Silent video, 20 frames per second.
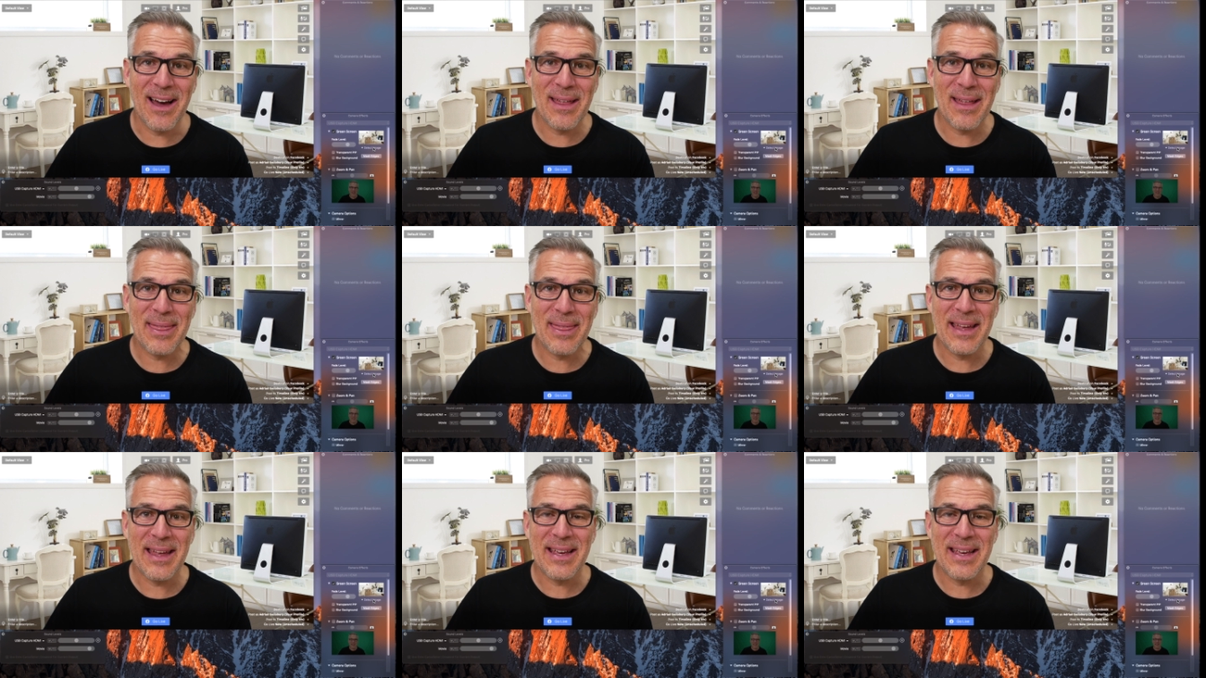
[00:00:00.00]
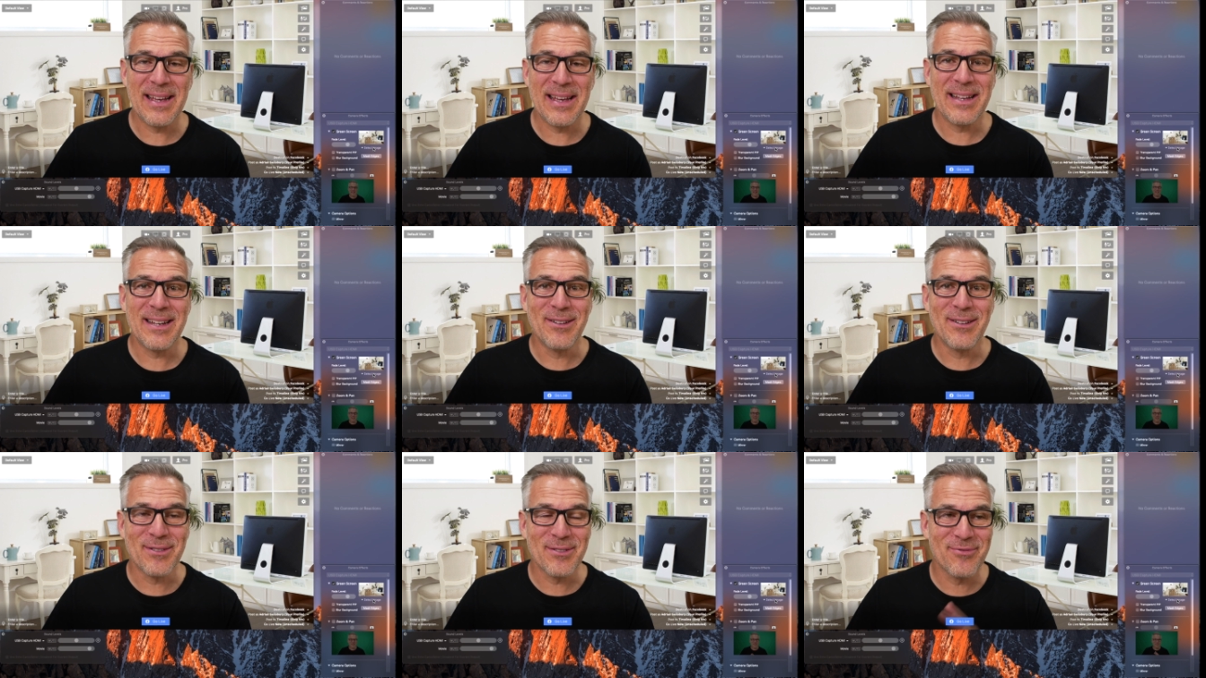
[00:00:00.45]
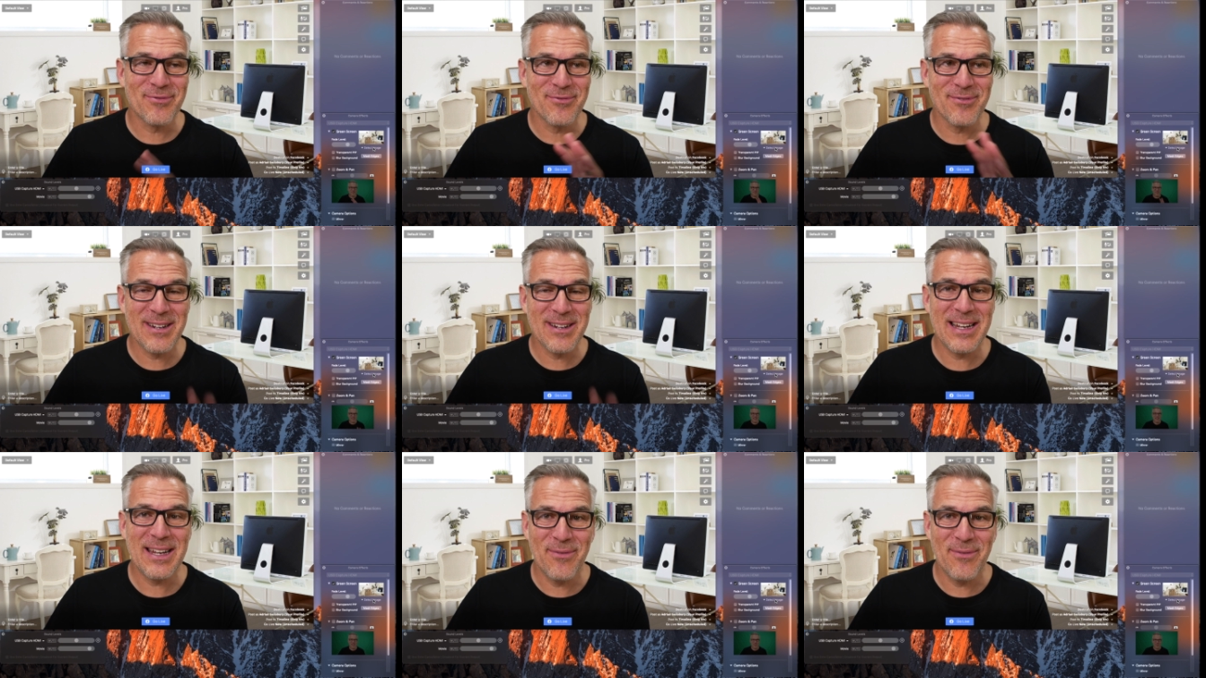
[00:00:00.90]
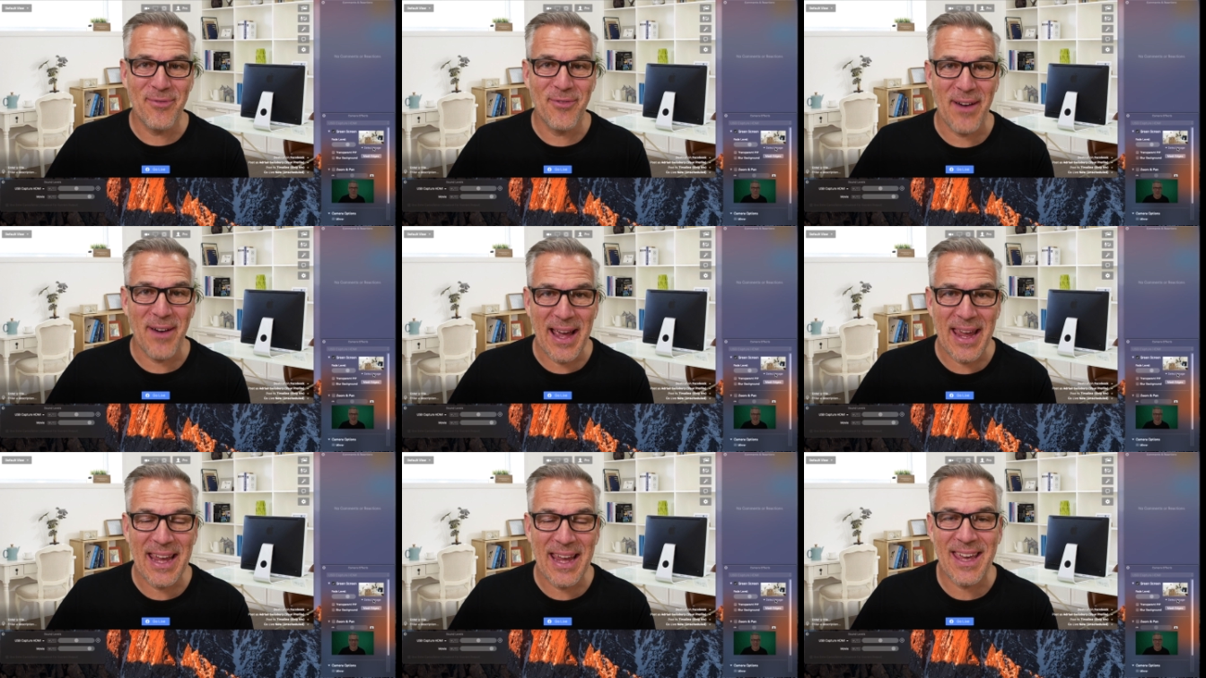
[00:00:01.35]
I think it looks really
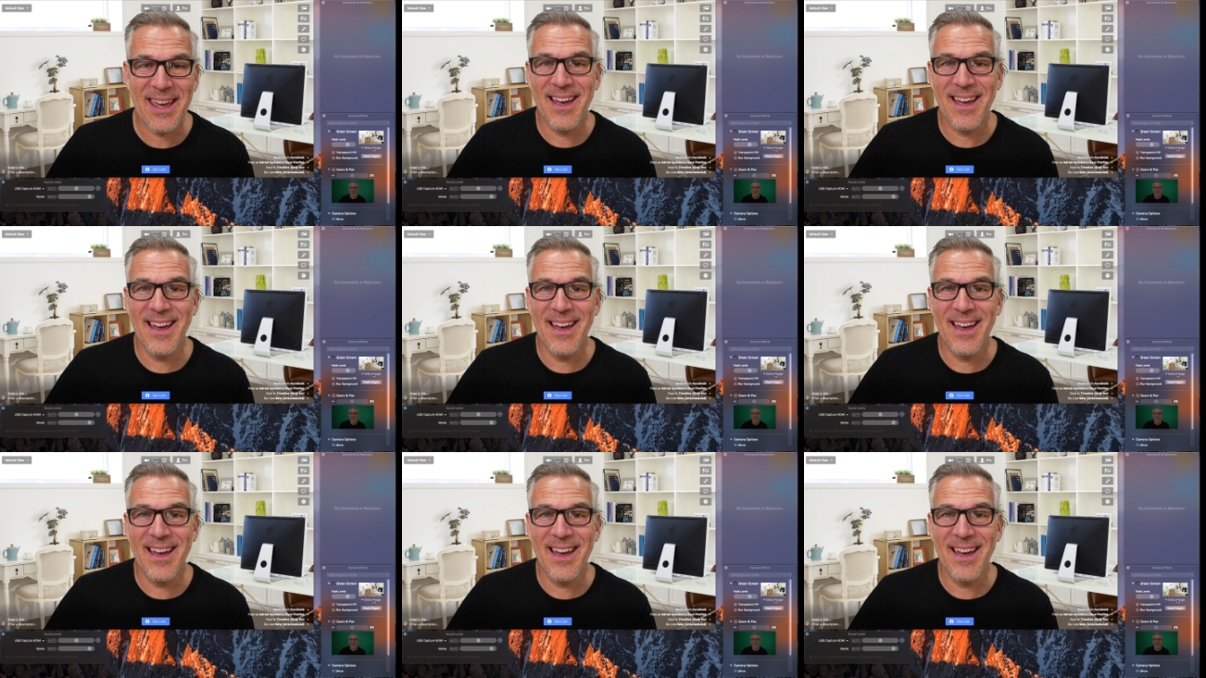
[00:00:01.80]
fake.